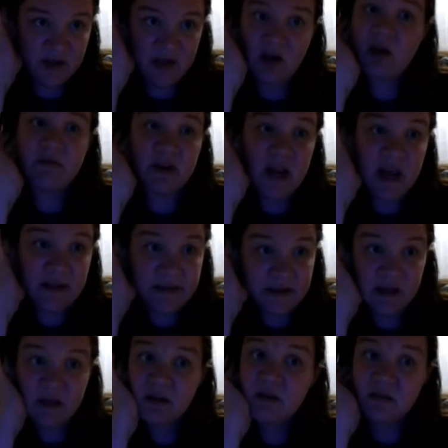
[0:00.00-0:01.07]
in all
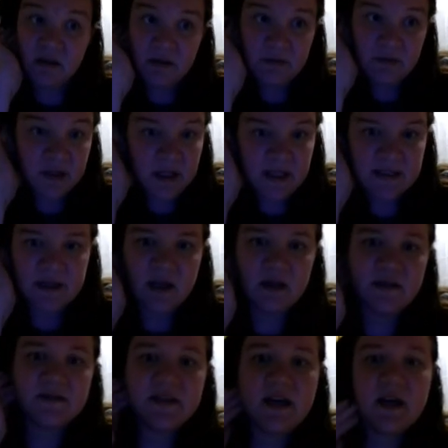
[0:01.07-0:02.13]
reality. It really is
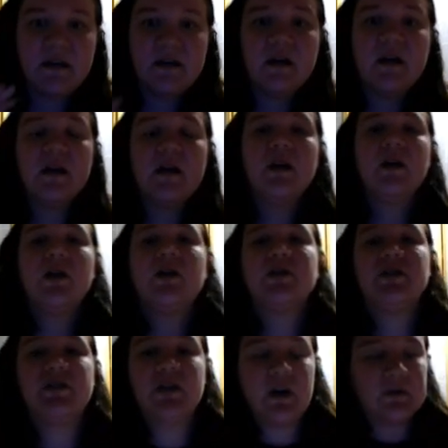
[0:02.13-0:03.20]
kind of sad.
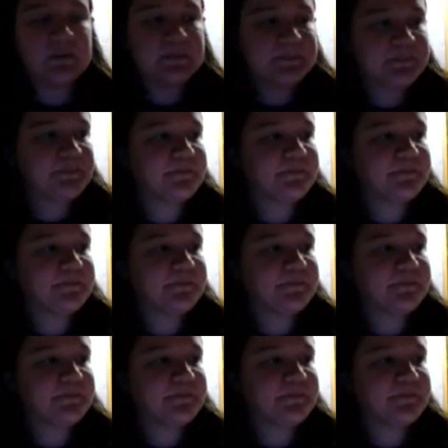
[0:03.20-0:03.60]
So